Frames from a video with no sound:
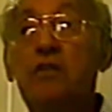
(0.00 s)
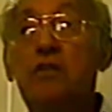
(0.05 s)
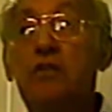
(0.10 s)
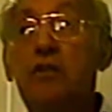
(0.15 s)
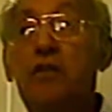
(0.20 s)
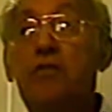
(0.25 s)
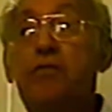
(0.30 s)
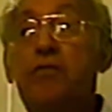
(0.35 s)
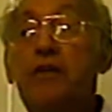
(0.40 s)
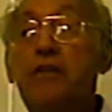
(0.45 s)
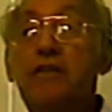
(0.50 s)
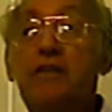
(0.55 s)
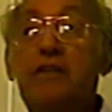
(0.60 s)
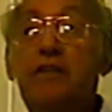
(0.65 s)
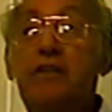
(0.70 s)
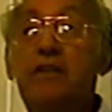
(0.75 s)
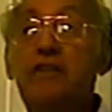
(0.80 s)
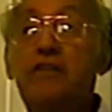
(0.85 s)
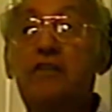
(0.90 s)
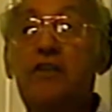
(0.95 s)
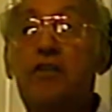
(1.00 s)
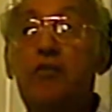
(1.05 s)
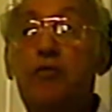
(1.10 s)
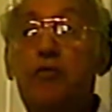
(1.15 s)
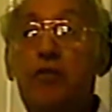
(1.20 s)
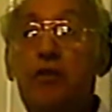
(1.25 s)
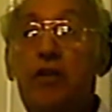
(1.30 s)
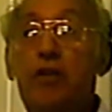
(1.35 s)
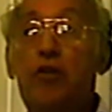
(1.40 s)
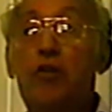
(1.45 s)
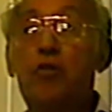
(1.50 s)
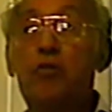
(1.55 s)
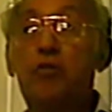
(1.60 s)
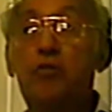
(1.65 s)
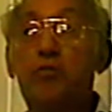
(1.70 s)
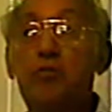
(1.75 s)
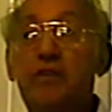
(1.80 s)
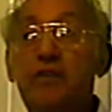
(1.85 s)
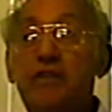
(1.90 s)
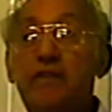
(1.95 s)
They fight against the
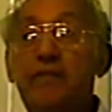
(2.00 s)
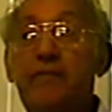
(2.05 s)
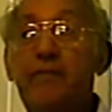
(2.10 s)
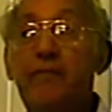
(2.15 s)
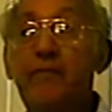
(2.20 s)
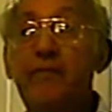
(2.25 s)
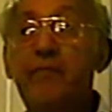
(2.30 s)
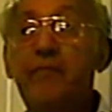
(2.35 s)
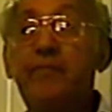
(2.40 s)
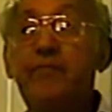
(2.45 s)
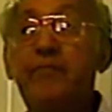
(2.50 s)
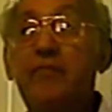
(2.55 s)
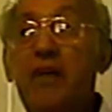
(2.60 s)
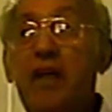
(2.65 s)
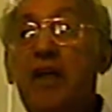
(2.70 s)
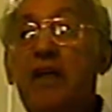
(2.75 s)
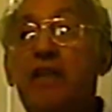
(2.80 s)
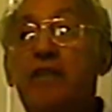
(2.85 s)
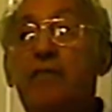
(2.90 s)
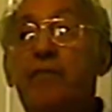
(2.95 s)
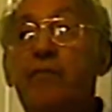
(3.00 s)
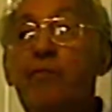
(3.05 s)
government. And